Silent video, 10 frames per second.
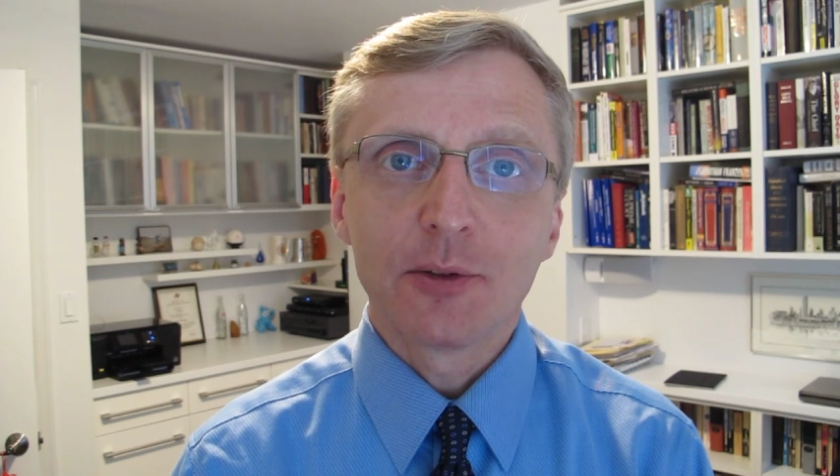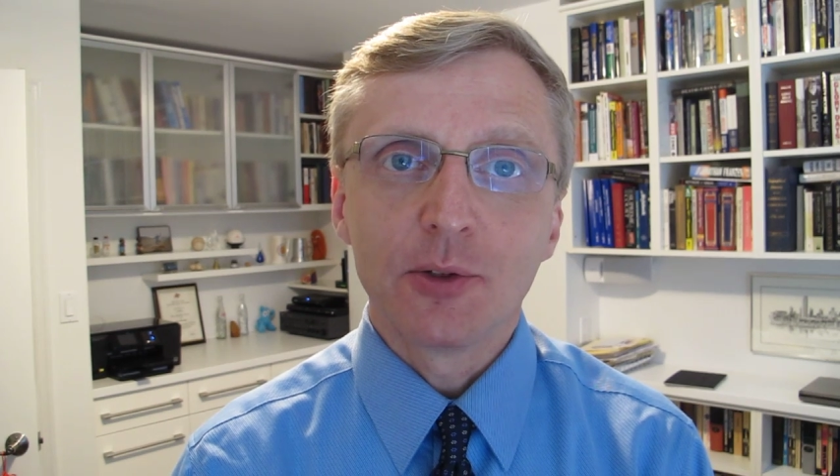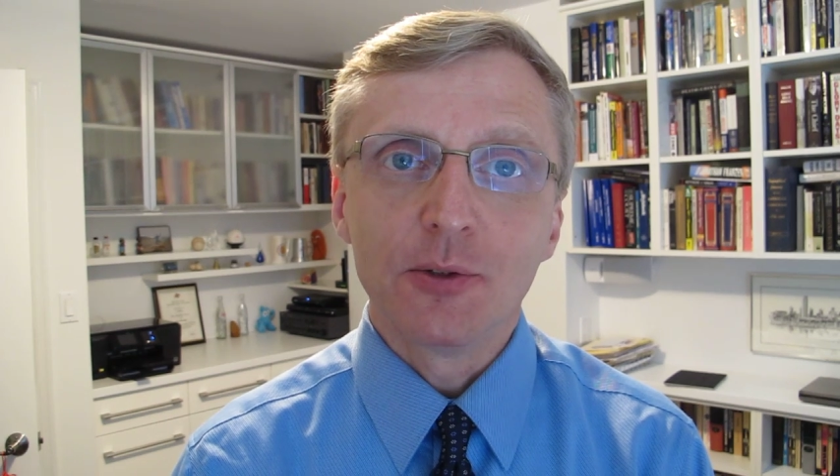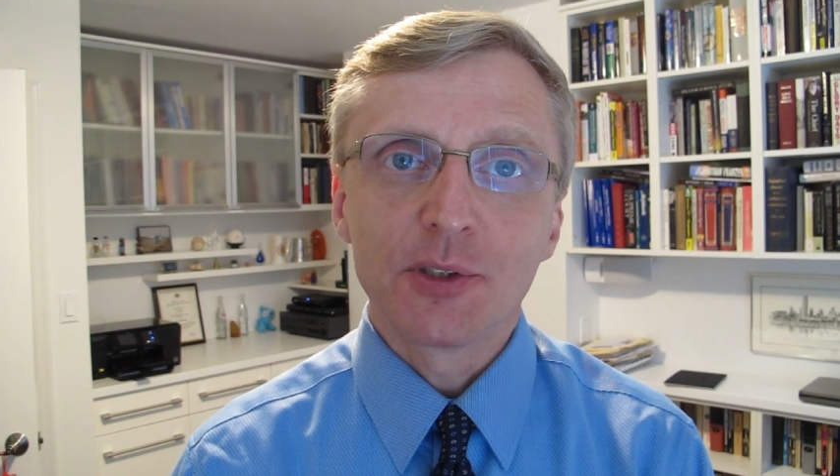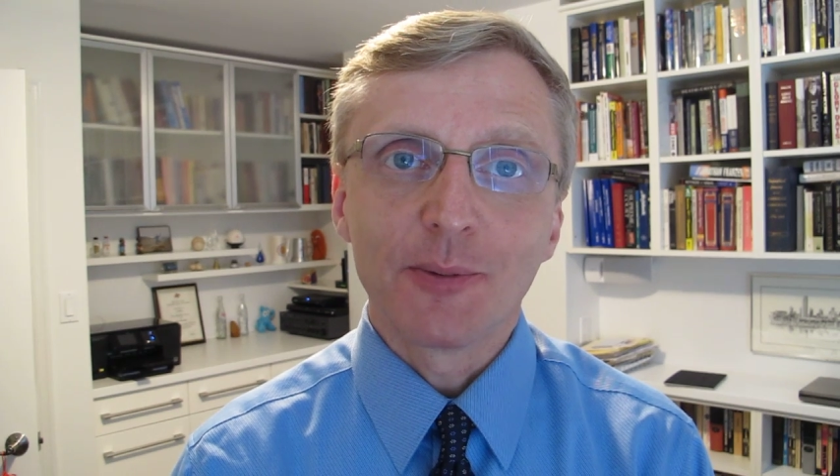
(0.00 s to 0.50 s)

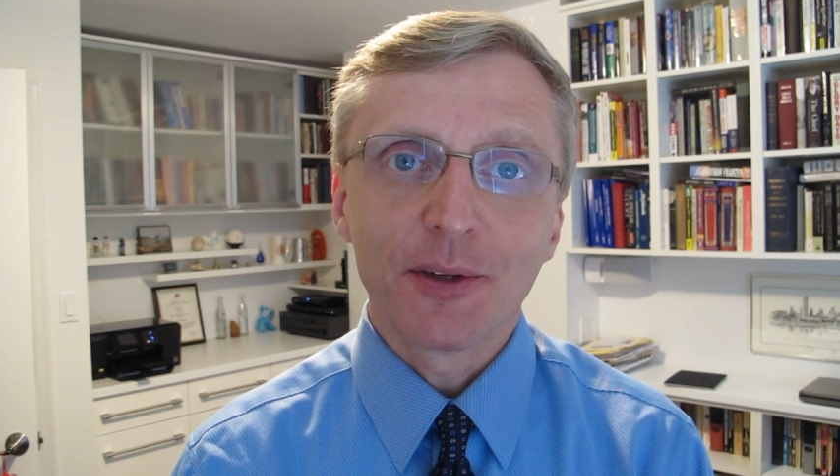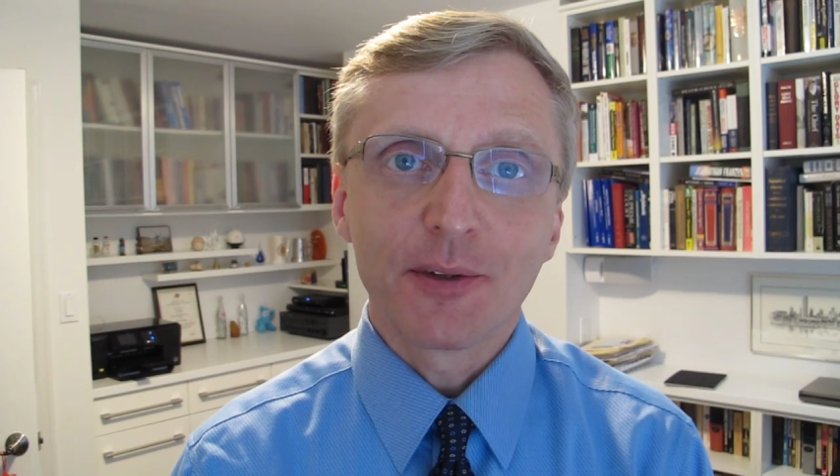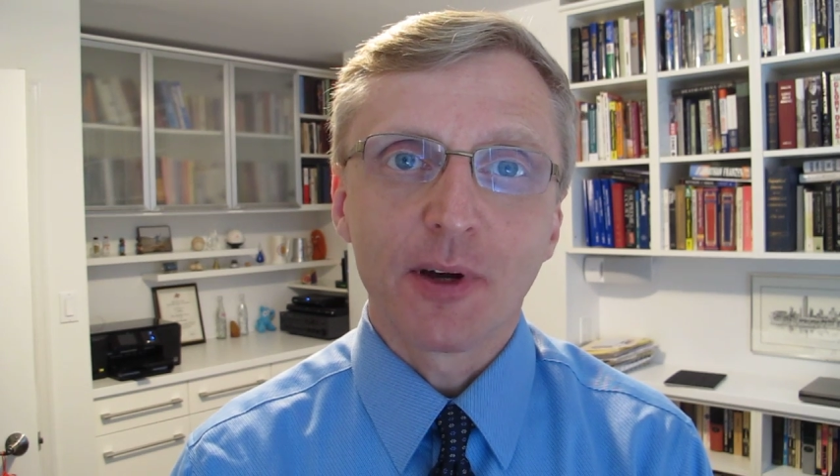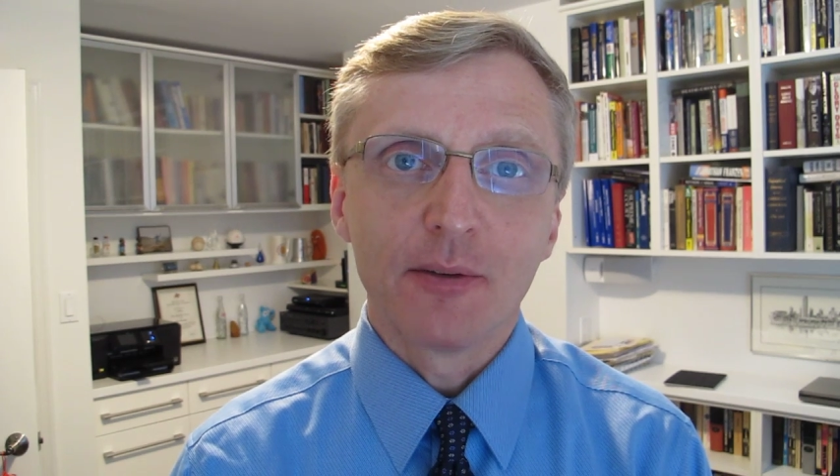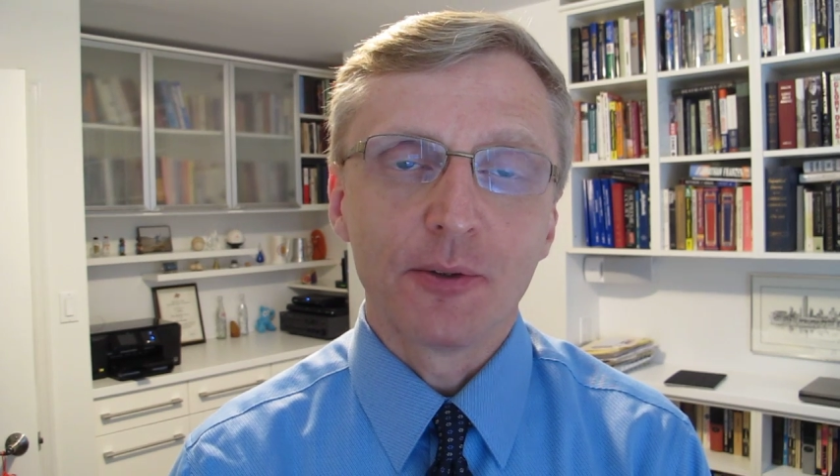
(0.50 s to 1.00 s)
to some
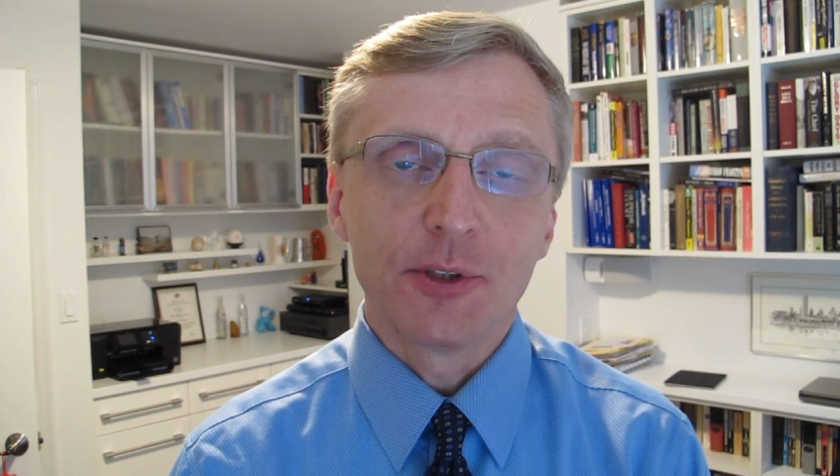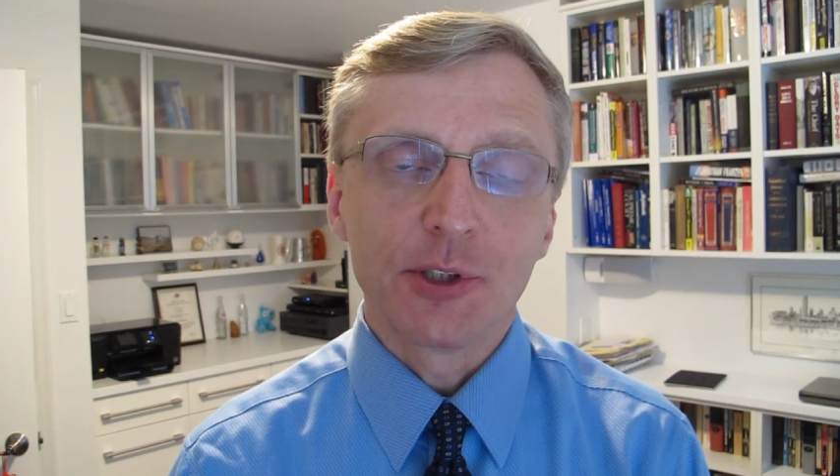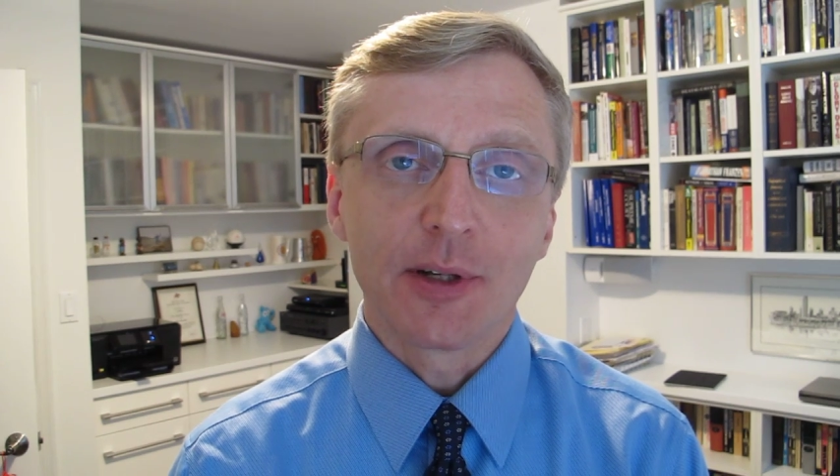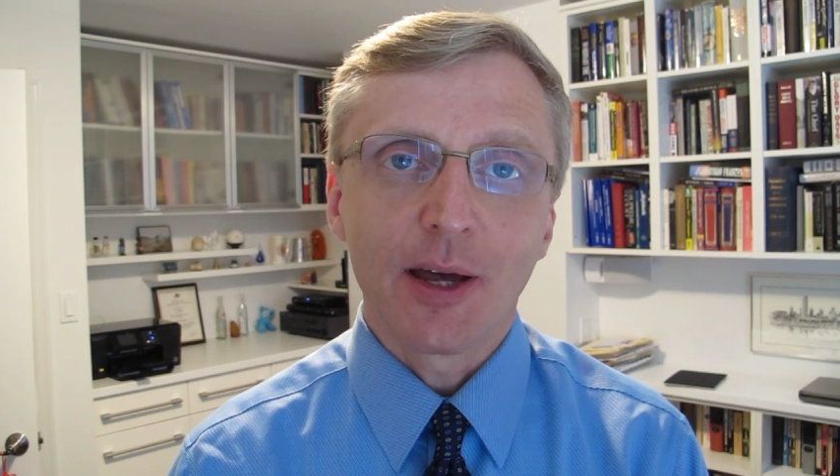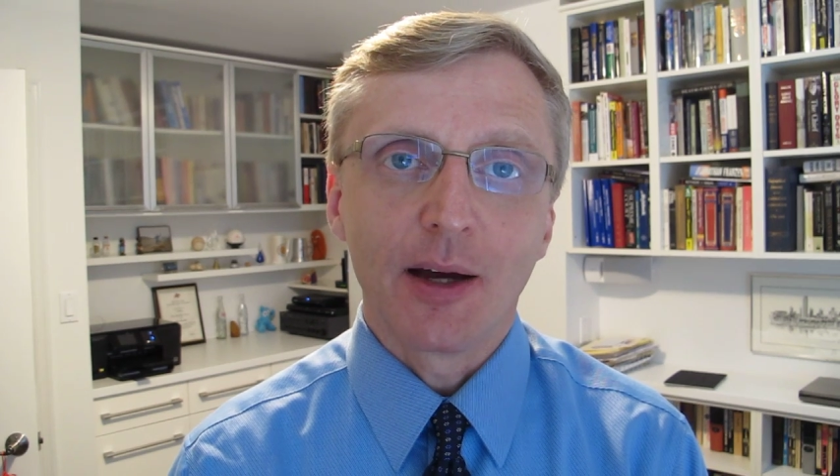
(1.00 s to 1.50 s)
other coverage
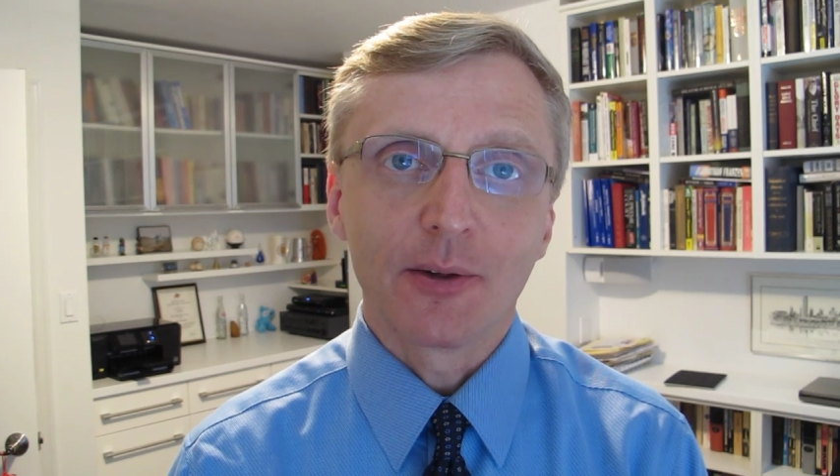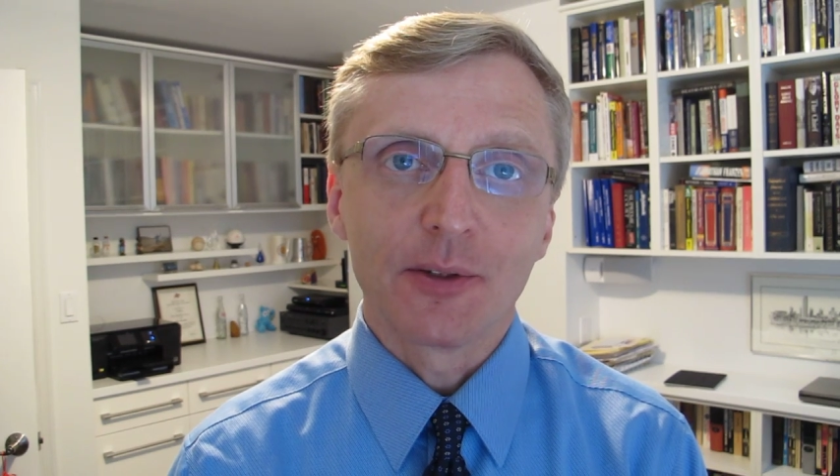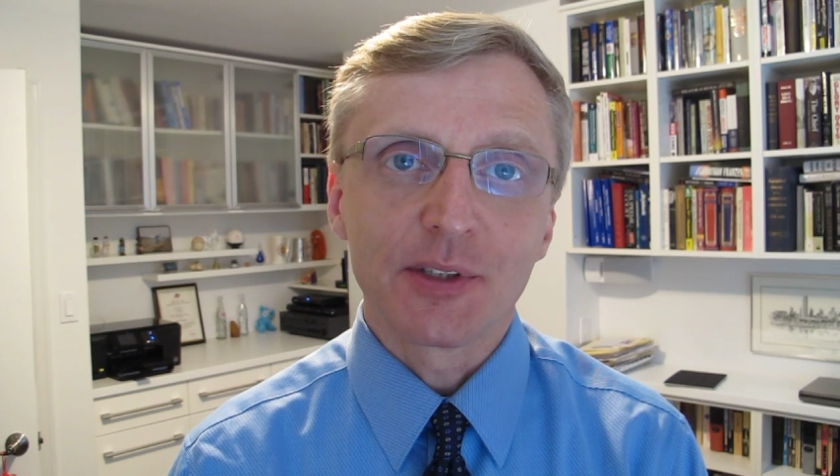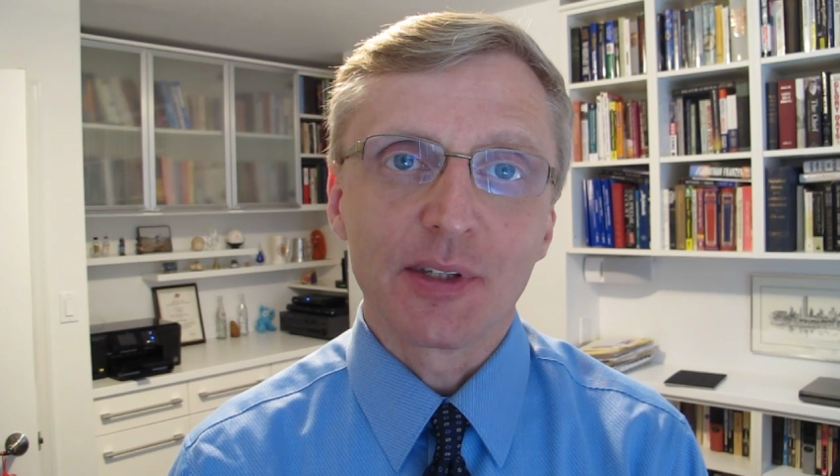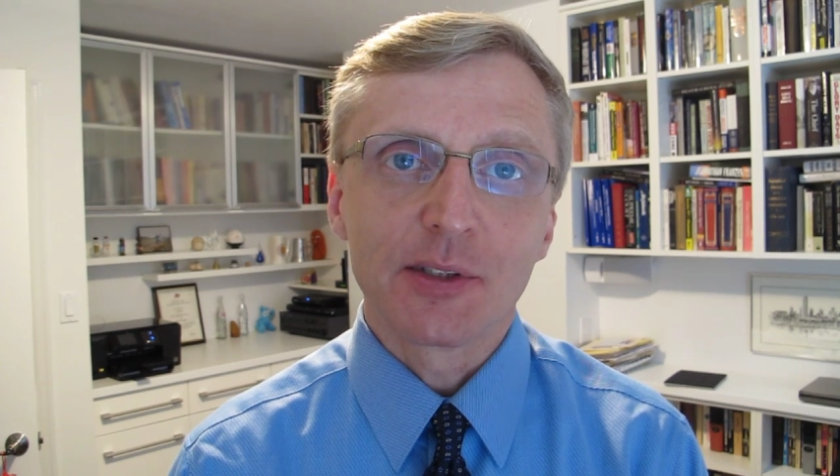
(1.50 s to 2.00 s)
in
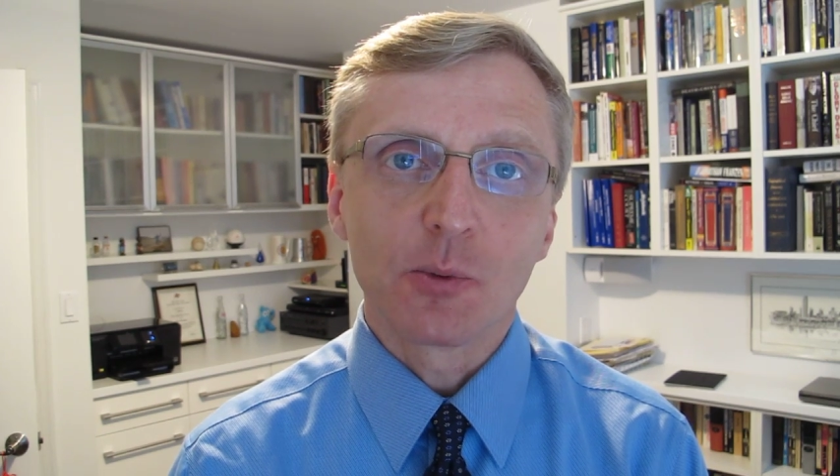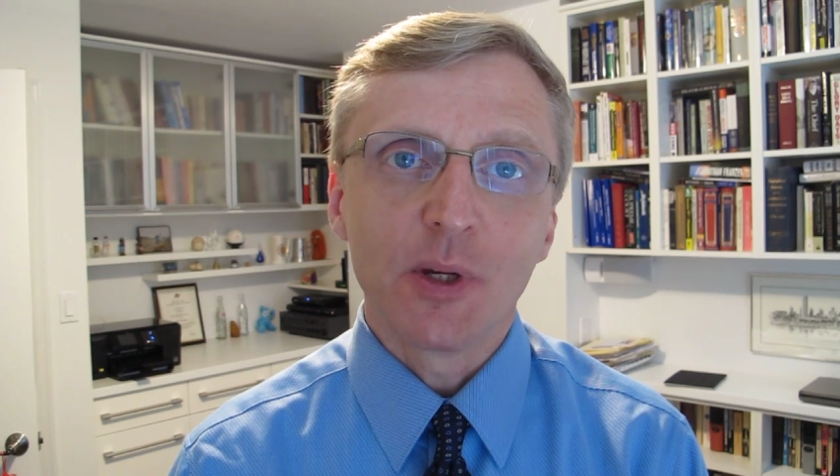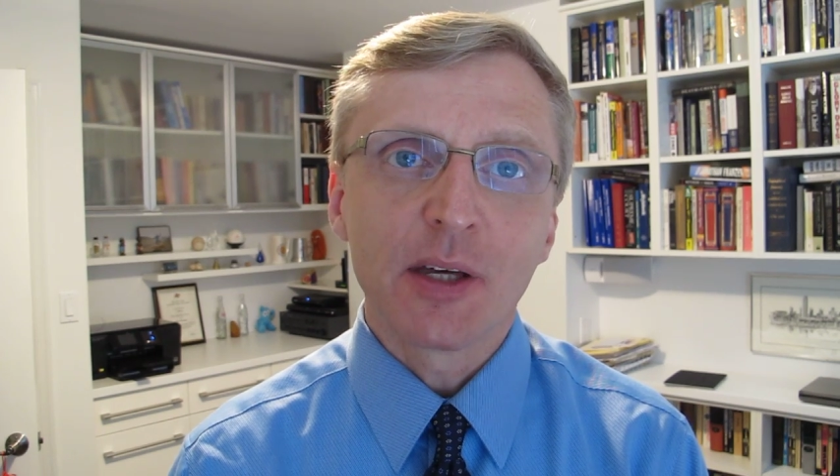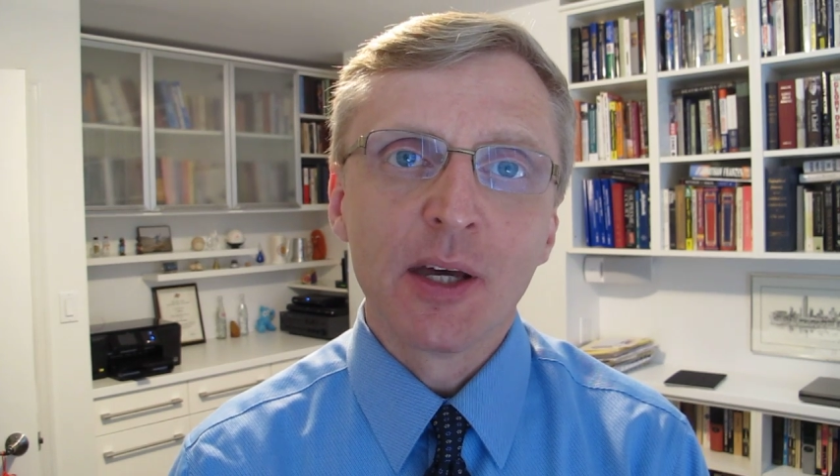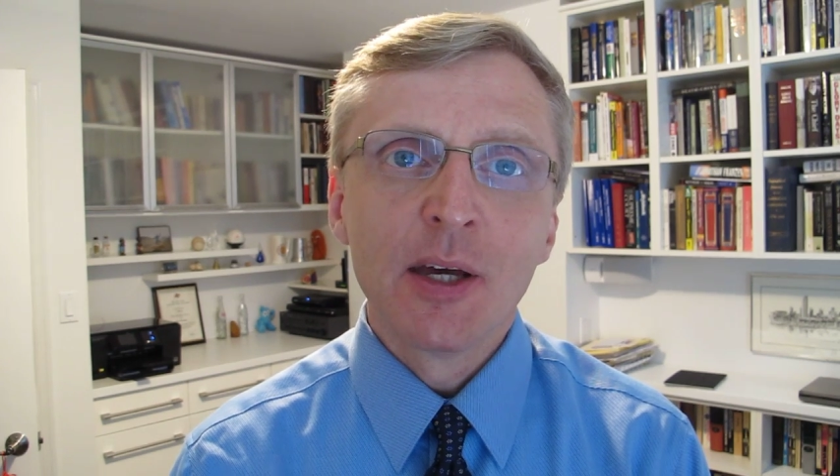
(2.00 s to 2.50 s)
Congress this
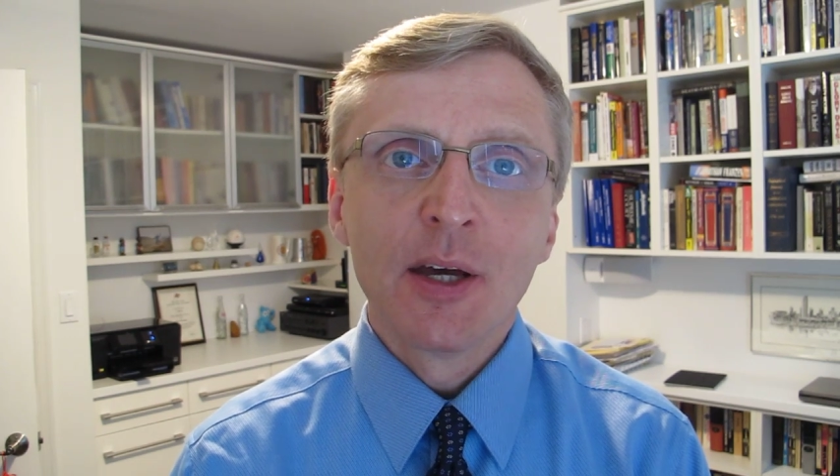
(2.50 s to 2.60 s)
week.